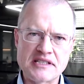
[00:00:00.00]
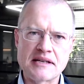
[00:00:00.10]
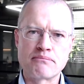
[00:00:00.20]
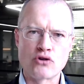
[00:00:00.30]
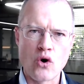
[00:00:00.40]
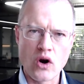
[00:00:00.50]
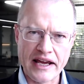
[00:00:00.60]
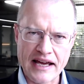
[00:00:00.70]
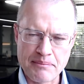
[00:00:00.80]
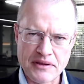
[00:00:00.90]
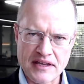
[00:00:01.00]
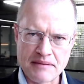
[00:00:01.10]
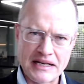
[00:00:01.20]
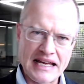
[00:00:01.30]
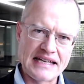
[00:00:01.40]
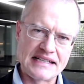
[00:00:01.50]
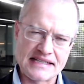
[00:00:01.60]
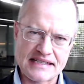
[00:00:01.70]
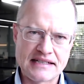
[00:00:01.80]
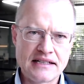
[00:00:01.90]
brawling up in the
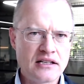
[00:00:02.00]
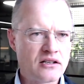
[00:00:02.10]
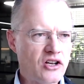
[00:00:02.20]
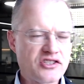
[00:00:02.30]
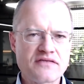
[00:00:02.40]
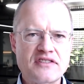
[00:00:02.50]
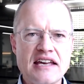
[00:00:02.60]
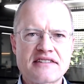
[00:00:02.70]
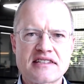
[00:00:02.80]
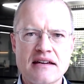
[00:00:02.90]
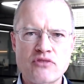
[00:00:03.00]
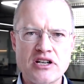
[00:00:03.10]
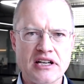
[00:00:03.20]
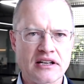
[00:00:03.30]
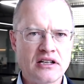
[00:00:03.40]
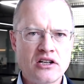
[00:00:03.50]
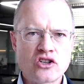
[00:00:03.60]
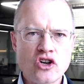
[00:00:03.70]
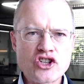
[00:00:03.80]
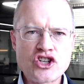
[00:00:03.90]
Himalayas. Lots of deaths, I'm reading.
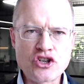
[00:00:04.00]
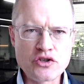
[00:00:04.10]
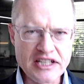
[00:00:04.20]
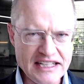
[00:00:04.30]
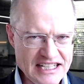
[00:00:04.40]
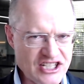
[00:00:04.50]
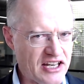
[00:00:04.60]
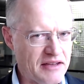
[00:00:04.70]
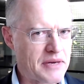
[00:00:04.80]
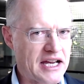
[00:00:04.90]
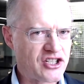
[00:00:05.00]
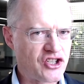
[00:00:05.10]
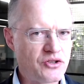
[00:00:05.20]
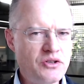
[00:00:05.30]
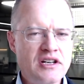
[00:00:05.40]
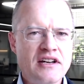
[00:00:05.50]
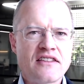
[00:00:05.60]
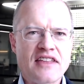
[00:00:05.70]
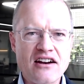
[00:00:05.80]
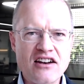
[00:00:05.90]
Not shooting at each other, mind you.
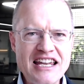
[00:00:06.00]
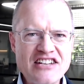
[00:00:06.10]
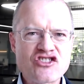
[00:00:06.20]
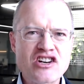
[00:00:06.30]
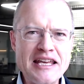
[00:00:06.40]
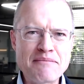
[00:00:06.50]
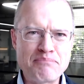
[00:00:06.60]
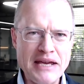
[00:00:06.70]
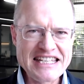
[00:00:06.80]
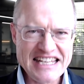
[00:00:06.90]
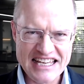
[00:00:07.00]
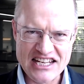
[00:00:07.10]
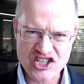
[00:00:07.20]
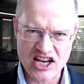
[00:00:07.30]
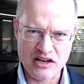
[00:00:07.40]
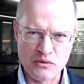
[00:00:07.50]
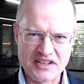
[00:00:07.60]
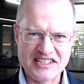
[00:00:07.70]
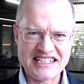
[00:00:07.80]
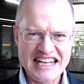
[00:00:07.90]
They're literally beating each other with
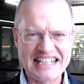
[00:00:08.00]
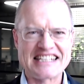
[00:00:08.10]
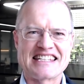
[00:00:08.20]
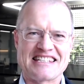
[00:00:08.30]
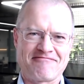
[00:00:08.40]
sticks.